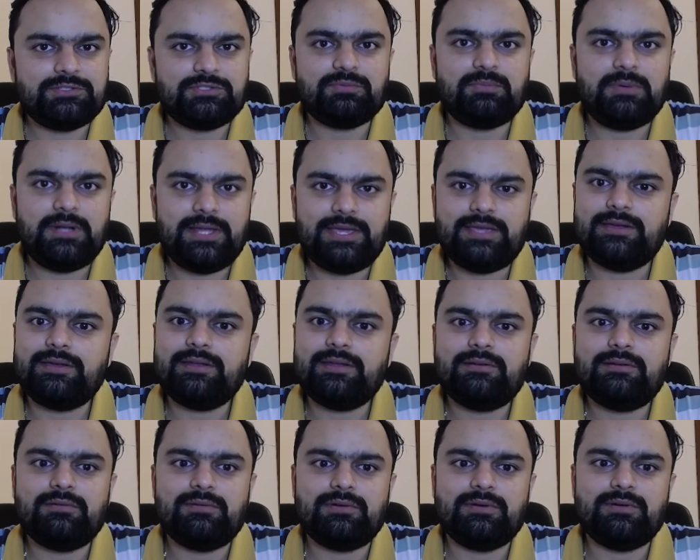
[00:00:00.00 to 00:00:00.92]

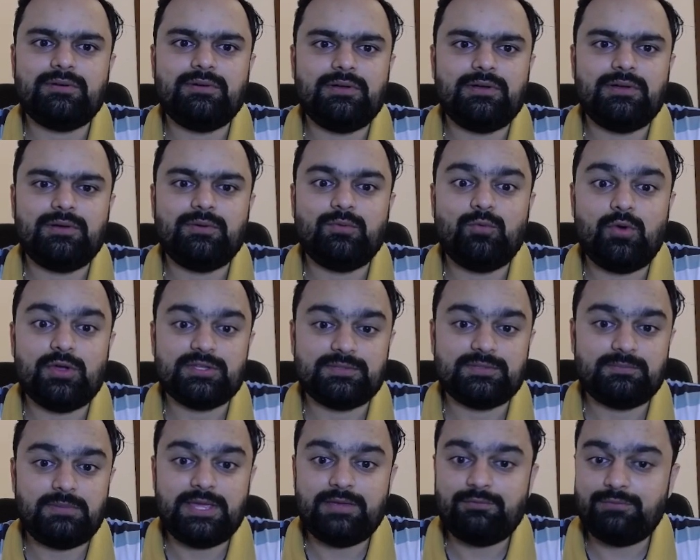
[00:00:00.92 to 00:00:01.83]
player who was
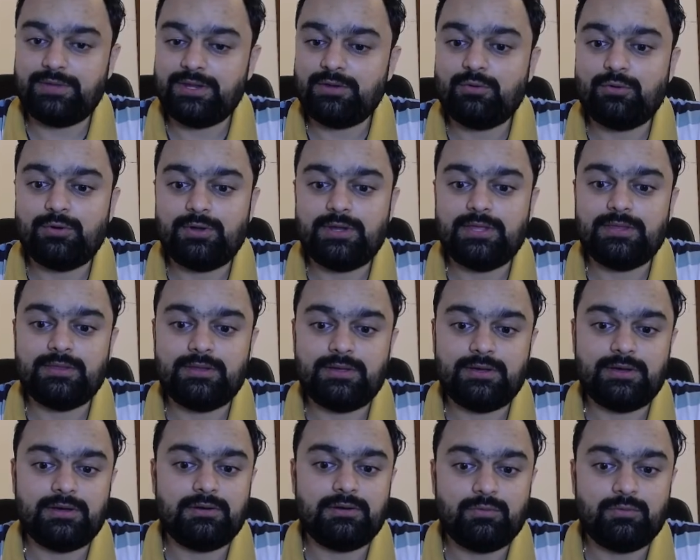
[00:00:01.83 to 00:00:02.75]
playing very good in
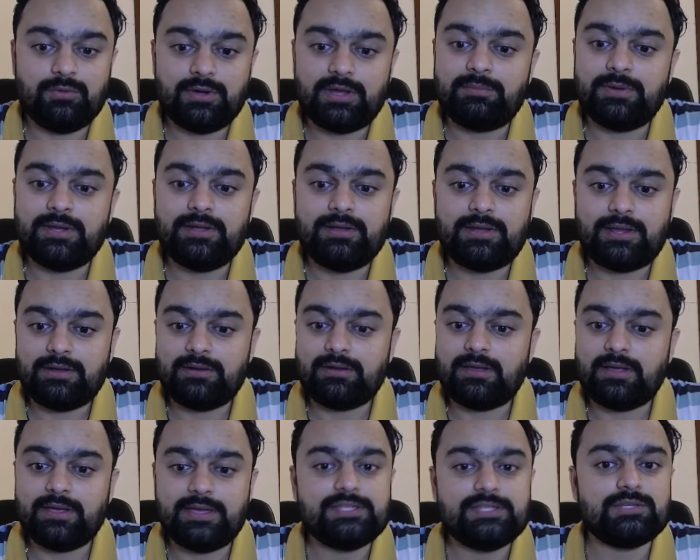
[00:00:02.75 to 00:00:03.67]
the tournament, and
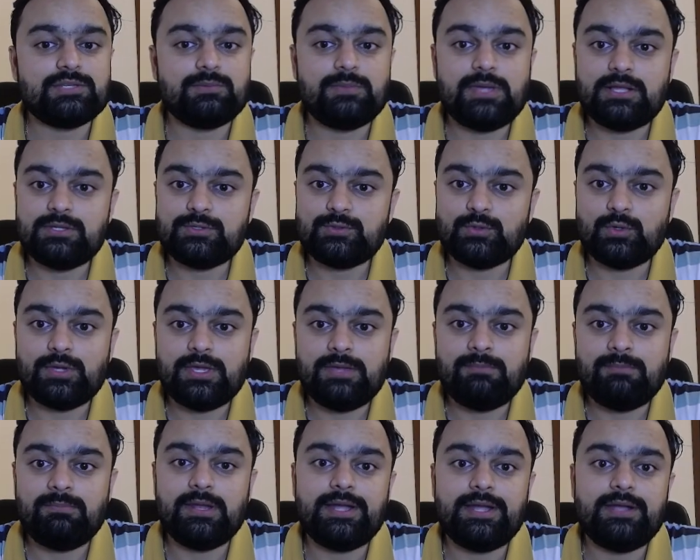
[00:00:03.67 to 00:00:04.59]
against me also he
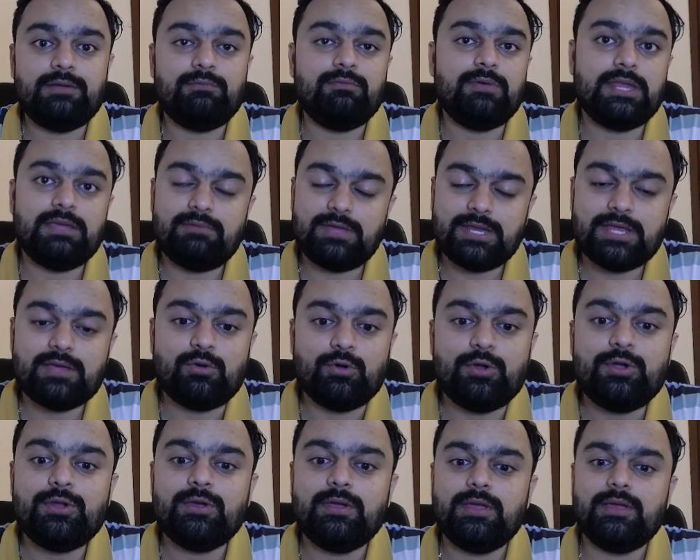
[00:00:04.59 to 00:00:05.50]
played very
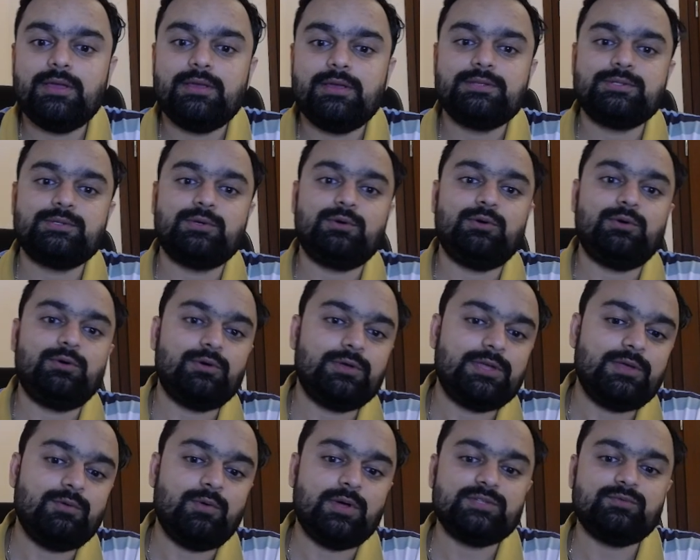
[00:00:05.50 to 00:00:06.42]
good. So
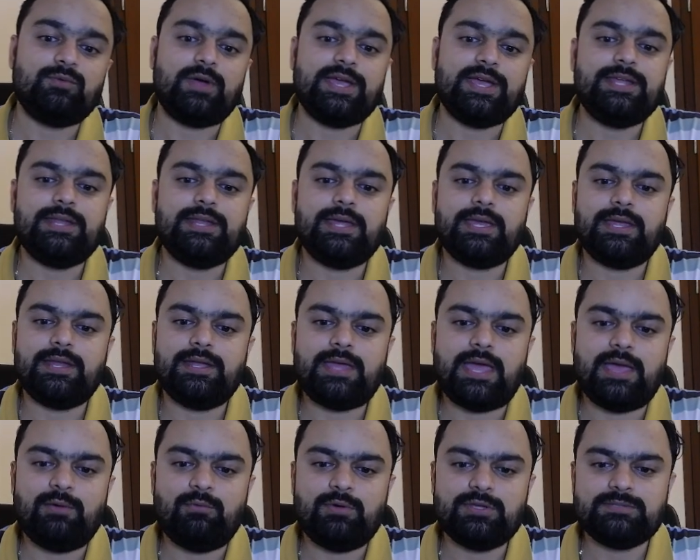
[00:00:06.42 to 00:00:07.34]
he was white and
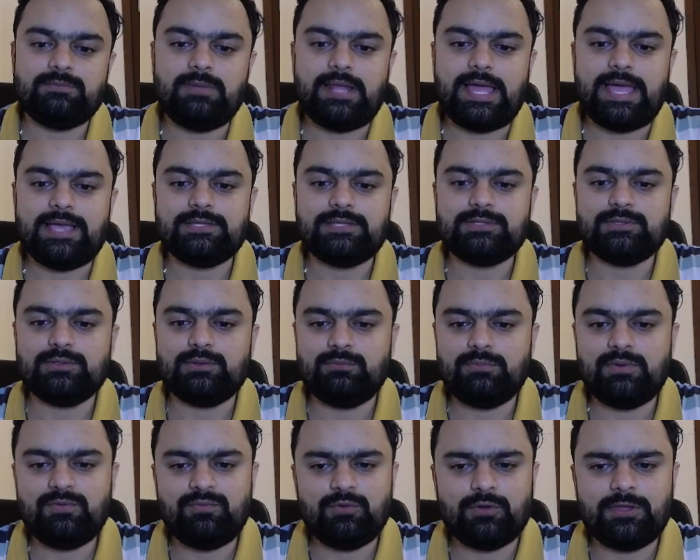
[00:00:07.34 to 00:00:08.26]
I was black. So
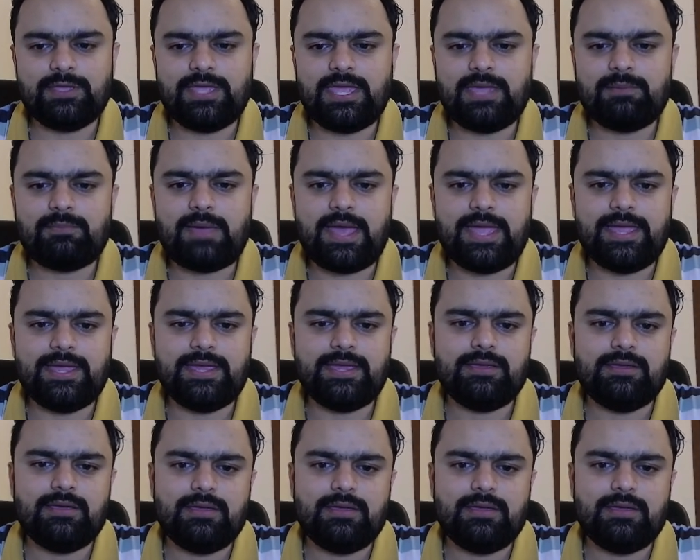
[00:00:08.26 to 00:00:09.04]
before the game I